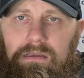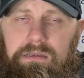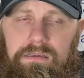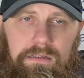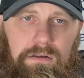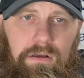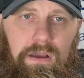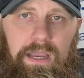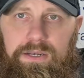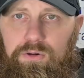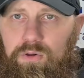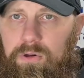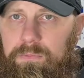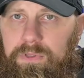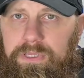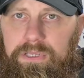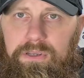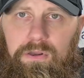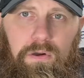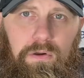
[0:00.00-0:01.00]
You know, I
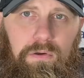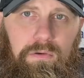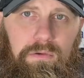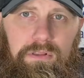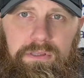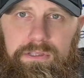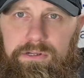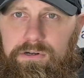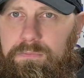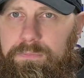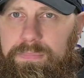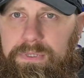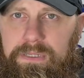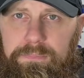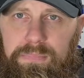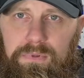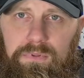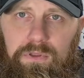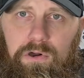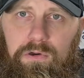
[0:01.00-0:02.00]
normally go a little bit
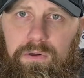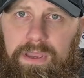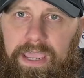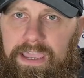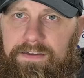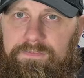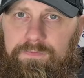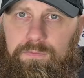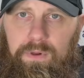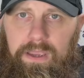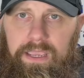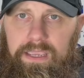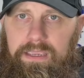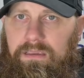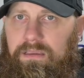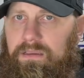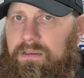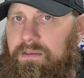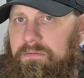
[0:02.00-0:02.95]
below halfway.